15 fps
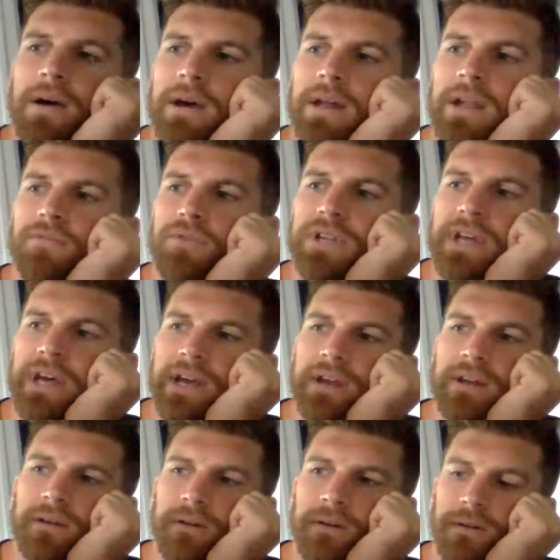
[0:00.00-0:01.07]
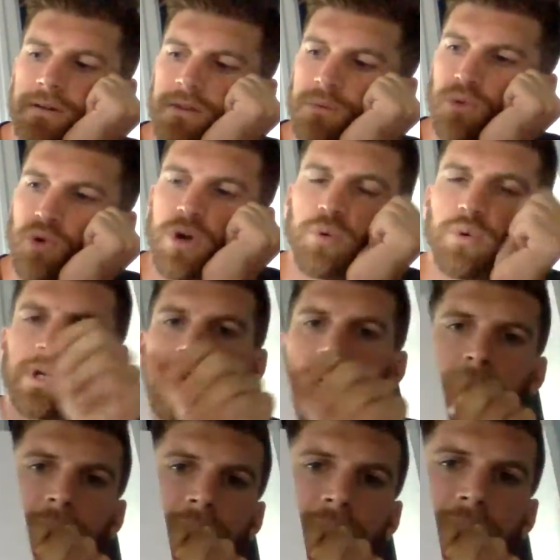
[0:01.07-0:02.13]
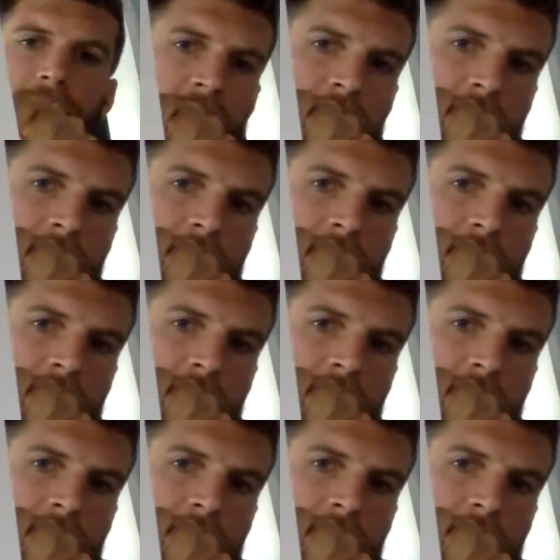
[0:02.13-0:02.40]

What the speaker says: And every day, the boy would come